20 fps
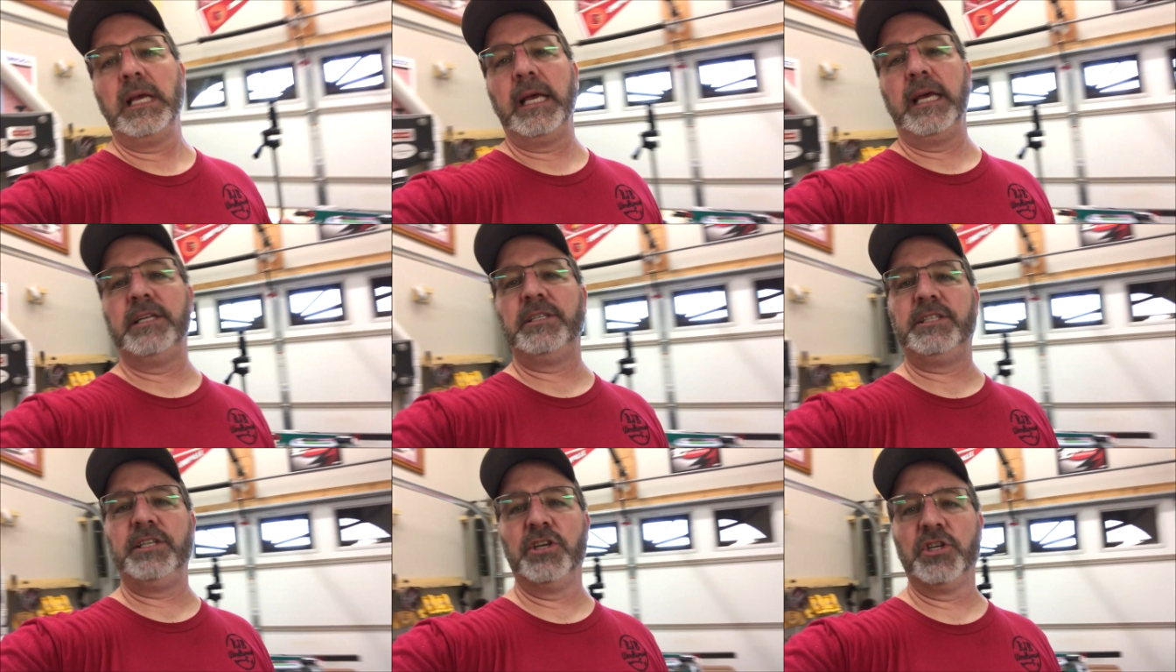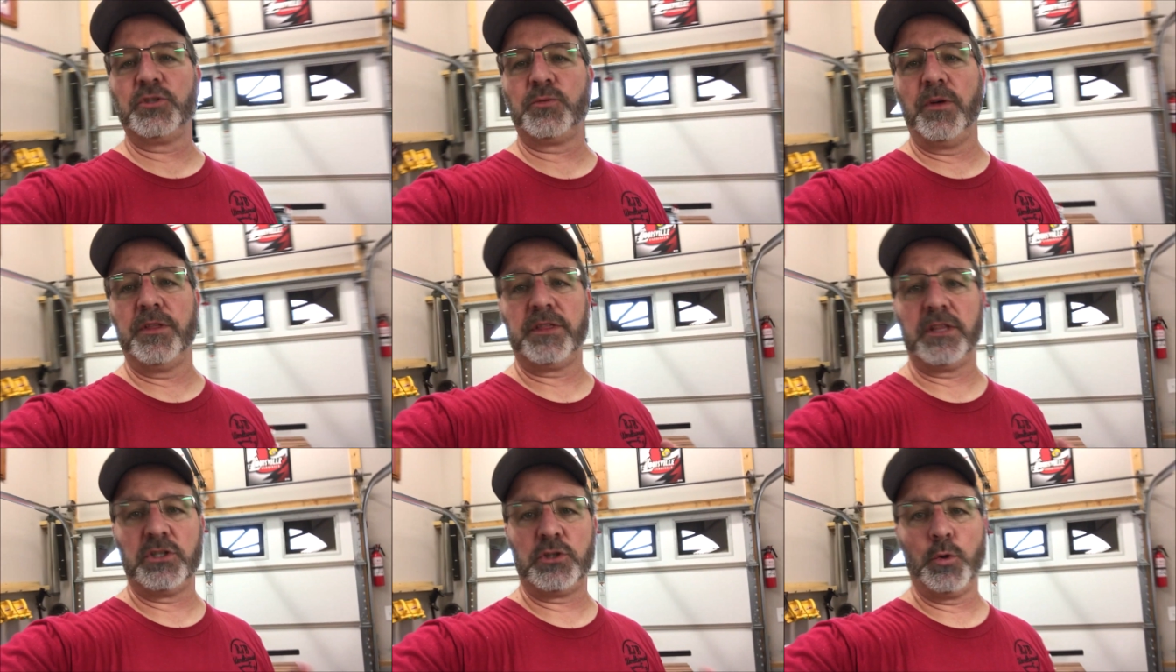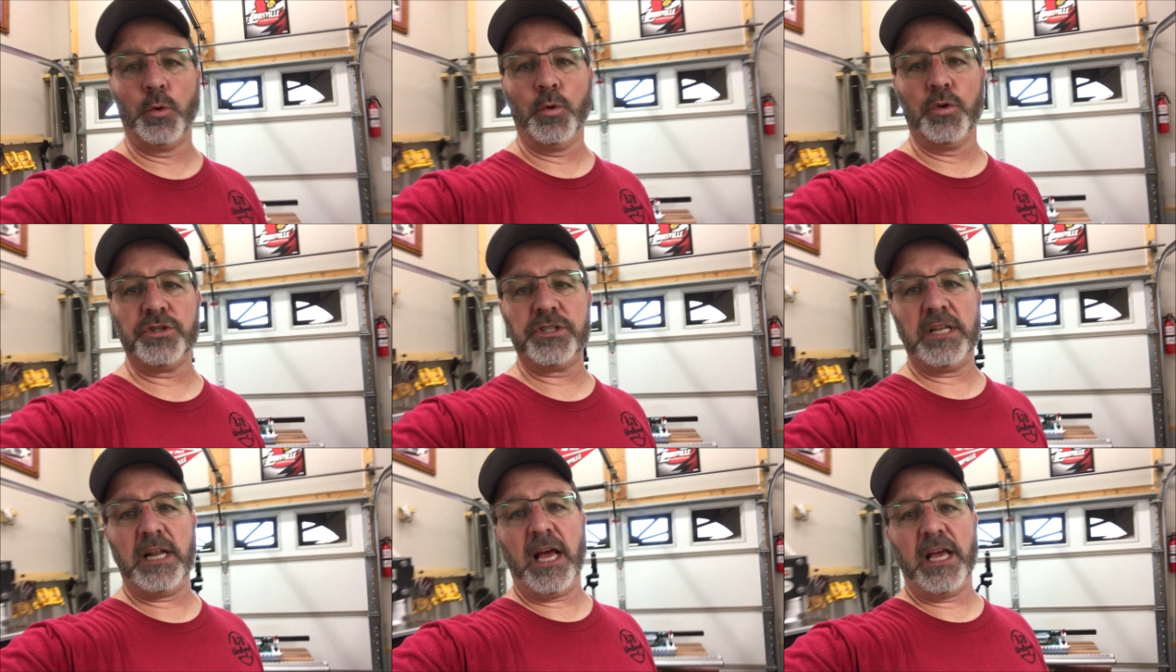It deals with the
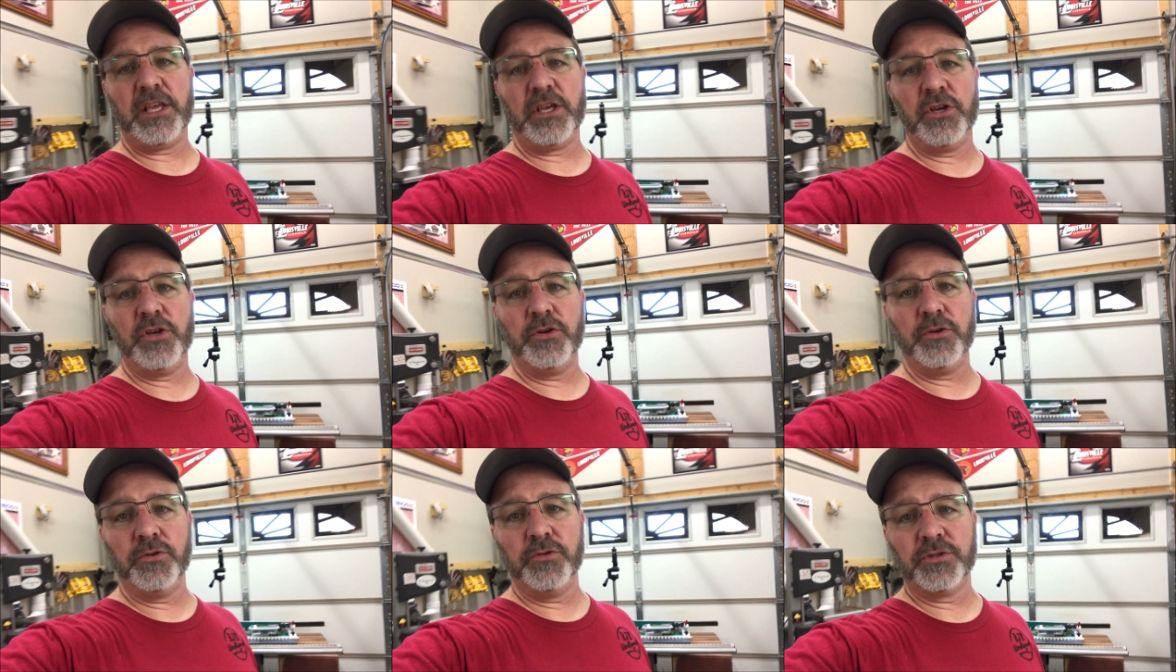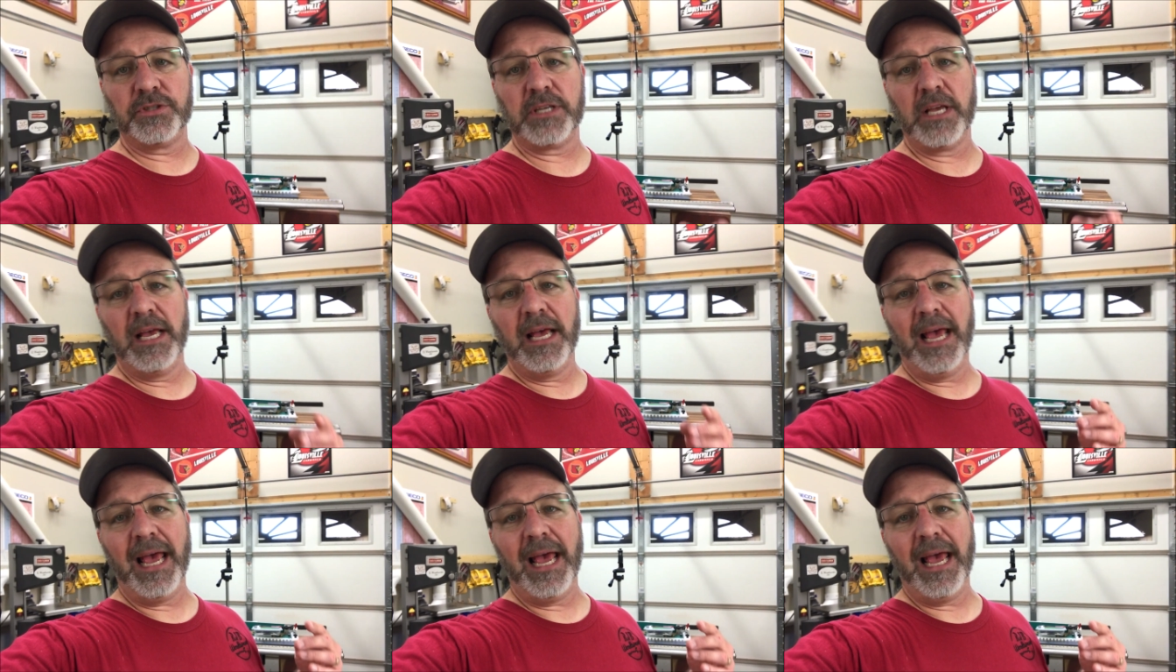tools that I use